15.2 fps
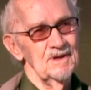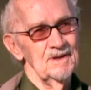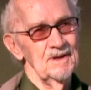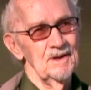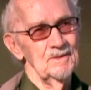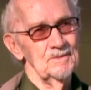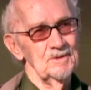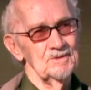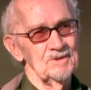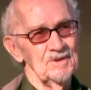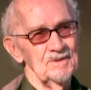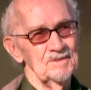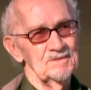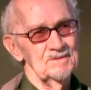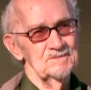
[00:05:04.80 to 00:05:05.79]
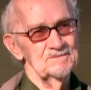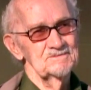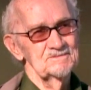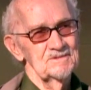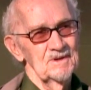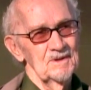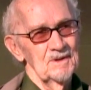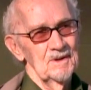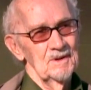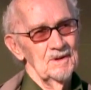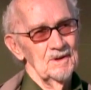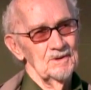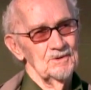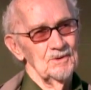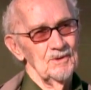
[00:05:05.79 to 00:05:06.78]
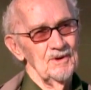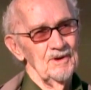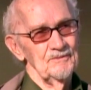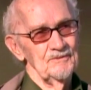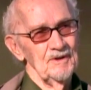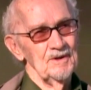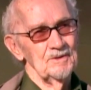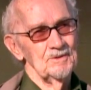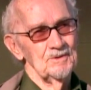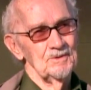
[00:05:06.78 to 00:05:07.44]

And it was a terrific